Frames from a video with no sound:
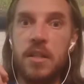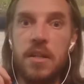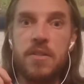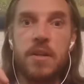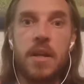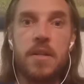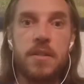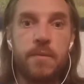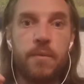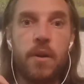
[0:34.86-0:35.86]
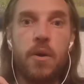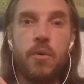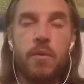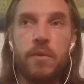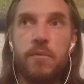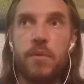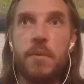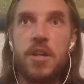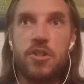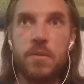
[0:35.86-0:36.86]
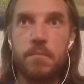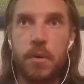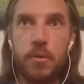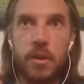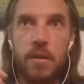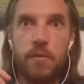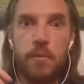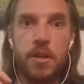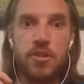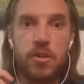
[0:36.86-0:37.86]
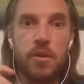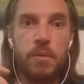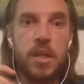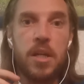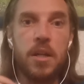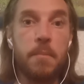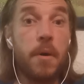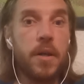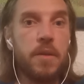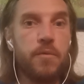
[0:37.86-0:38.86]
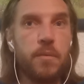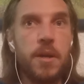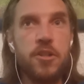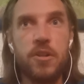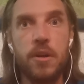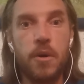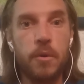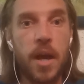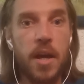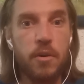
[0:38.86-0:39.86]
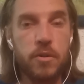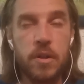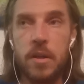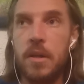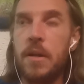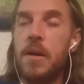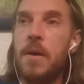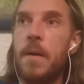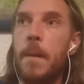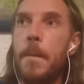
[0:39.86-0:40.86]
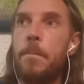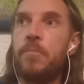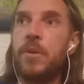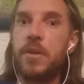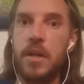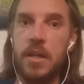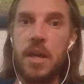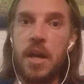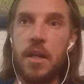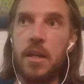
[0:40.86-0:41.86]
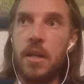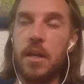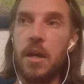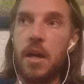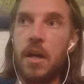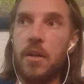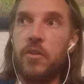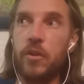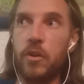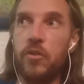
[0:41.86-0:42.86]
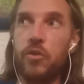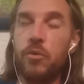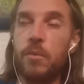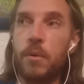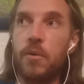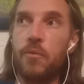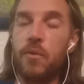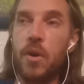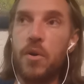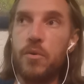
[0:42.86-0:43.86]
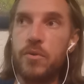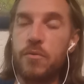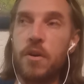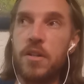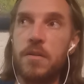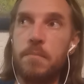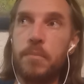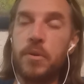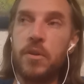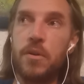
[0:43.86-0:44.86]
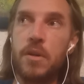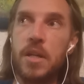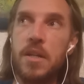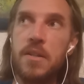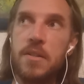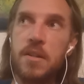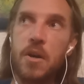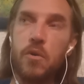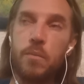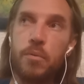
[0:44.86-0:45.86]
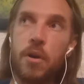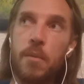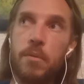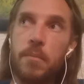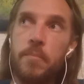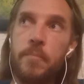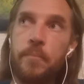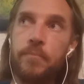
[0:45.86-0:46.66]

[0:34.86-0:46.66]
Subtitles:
The internet is a flow of information, both information coming in and my information going out. Again, so the two of them are flows, right? But there is no problem.